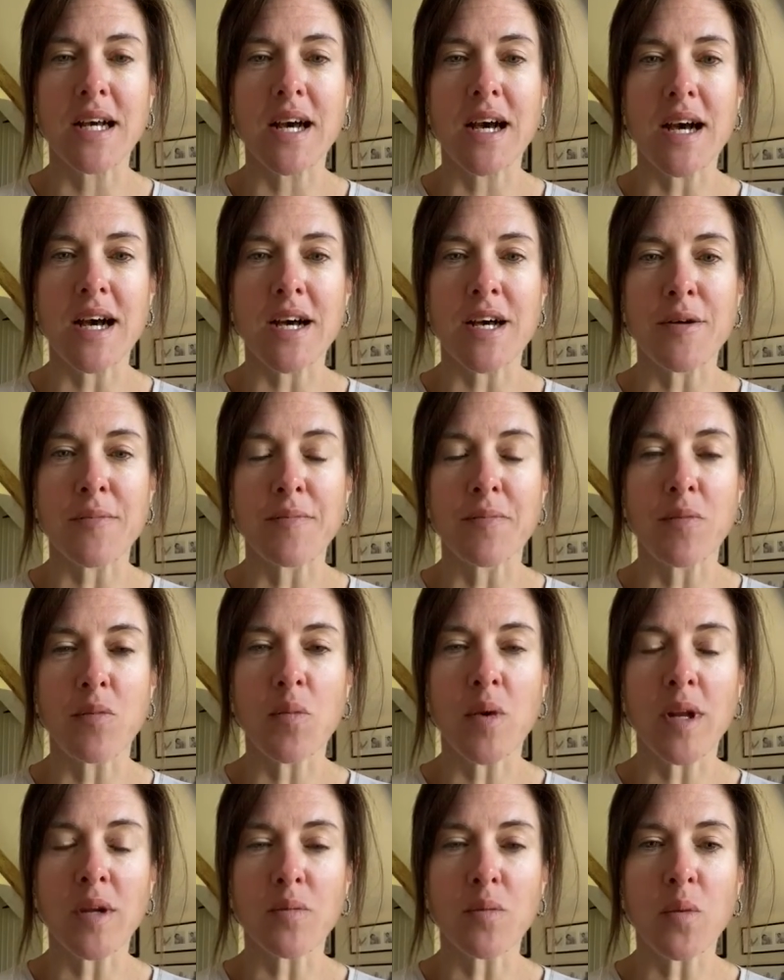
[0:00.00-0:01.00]

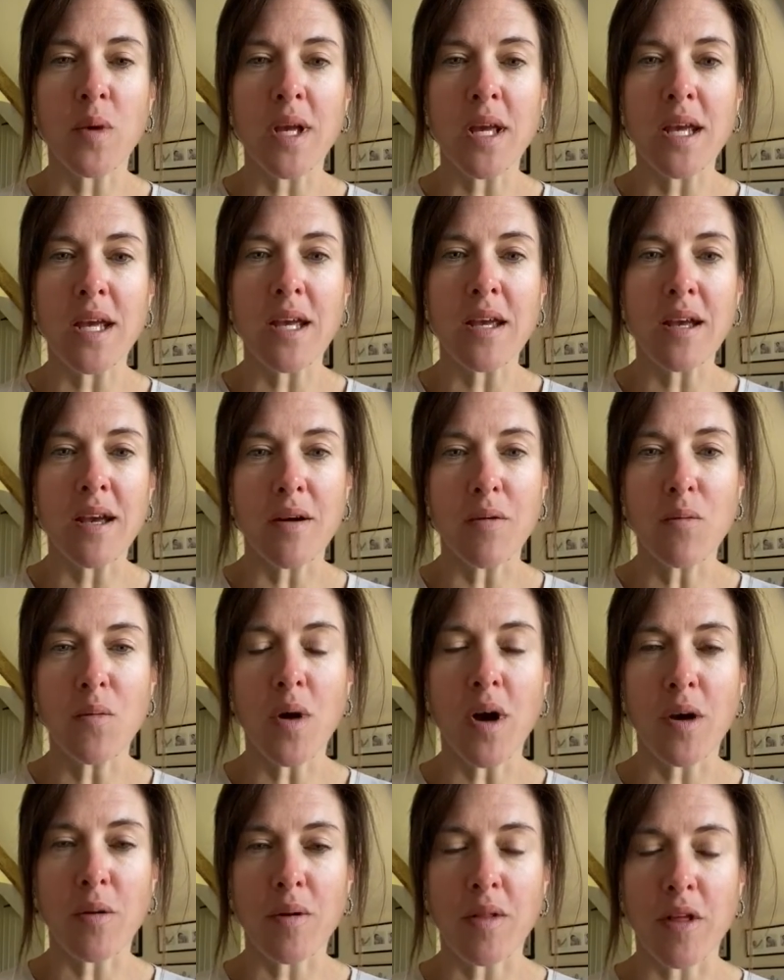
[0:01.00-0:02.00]
When we
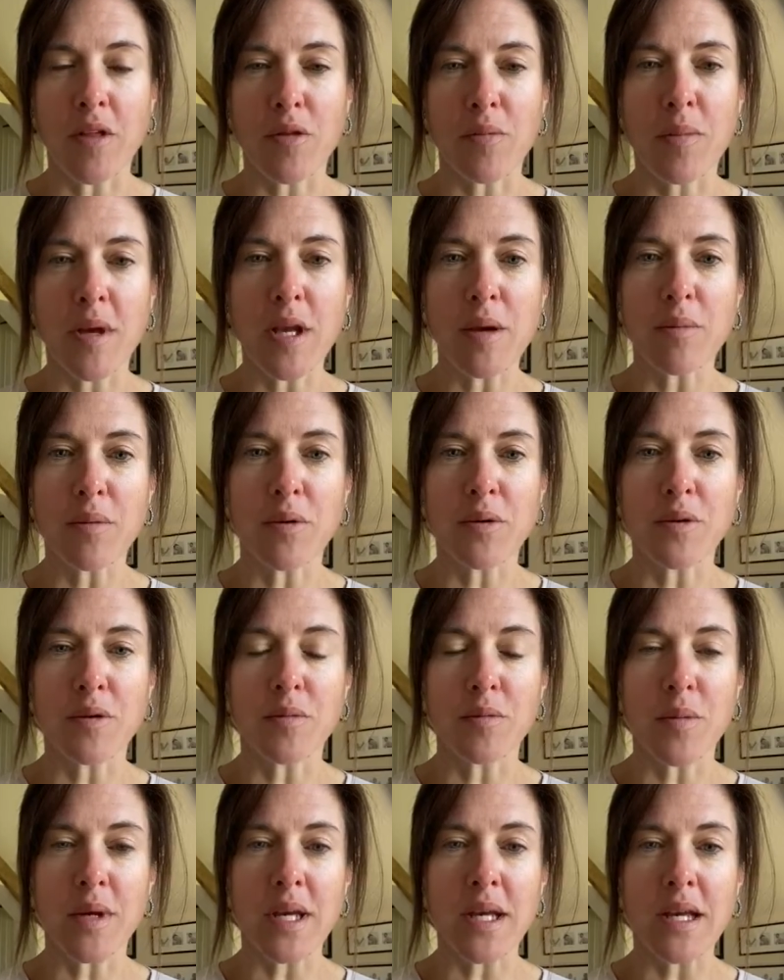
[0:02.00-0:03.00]
work with other people
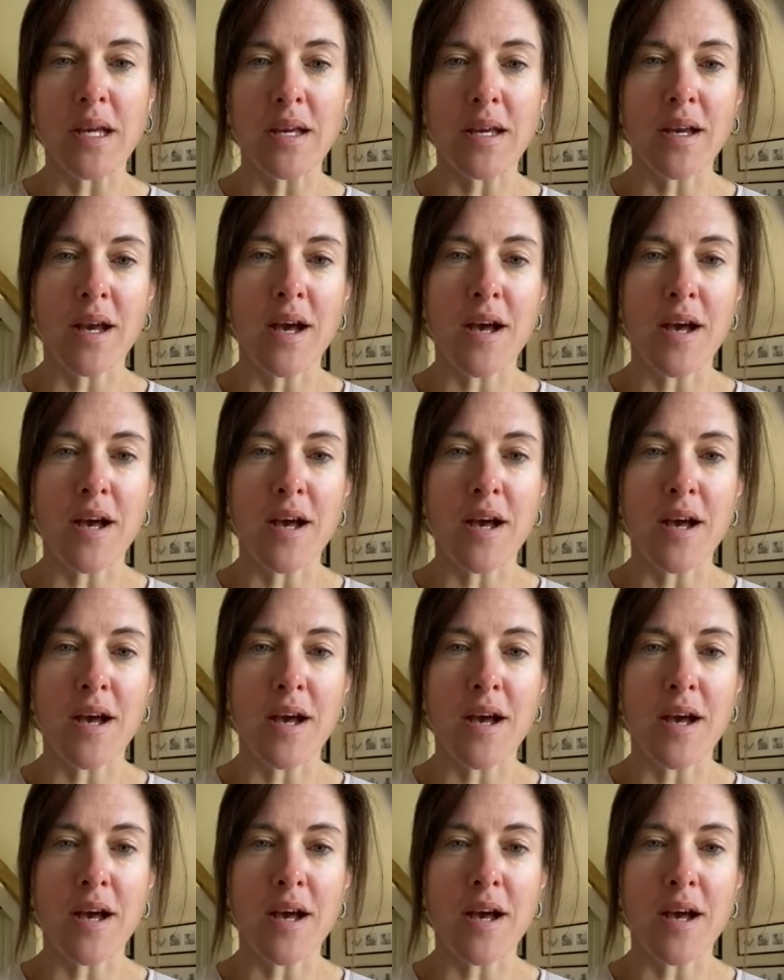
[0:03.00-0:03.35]
and we